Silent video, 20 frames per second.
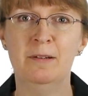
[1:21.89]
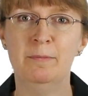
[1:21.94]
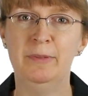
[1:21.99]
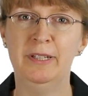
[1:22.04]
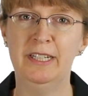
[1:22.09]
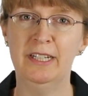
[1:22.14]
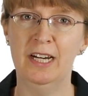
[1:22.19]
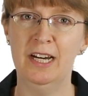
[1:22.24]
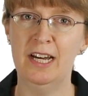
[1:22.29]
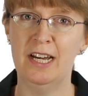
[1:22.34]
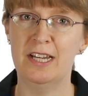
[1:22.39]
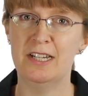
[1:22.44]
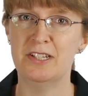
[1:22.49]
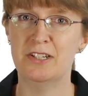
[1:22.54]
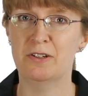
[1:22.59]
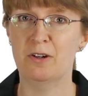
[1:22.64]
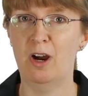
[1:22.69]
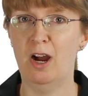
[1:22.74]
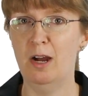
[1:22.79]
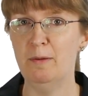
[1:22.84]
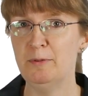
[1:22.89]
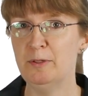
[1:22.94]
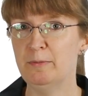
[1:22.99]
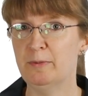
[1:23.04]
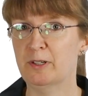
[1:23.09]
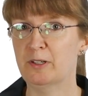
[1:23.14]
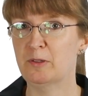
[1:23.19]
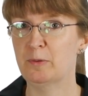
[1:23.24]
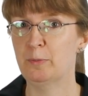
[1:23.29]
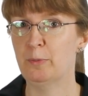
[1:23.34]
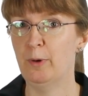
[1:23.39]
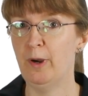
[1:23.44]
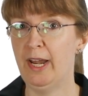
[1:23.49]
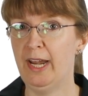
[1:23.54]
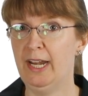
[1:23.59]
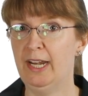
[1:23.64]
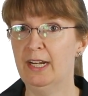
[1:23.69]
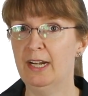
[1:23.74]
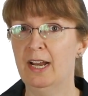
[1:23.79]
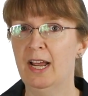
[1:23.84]
Because your Optomux
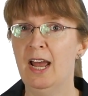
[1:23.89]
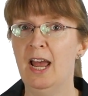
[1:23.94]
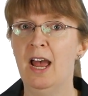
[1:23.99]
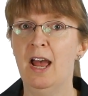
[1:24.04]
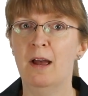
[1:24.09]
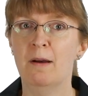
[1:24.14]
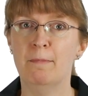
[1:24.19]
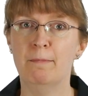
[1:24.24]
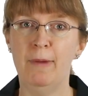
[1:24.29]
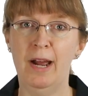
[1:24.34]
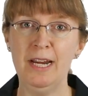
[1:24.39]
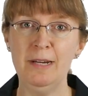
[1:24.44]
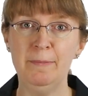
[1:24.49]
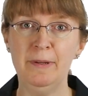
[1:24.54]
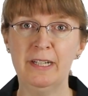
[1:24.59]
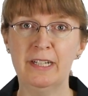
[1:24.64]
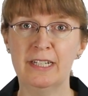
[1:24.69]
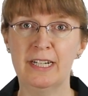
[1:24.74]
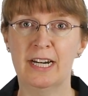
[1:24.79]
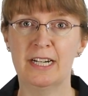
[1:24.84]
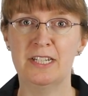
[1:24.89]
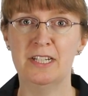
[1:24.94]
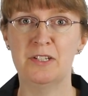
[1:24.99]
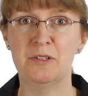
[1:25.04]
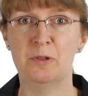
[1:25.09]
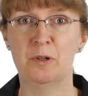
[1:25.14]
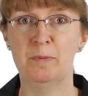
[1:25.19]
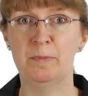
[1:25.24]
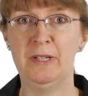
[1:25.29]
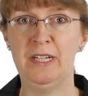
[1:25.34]
brain might be connected to a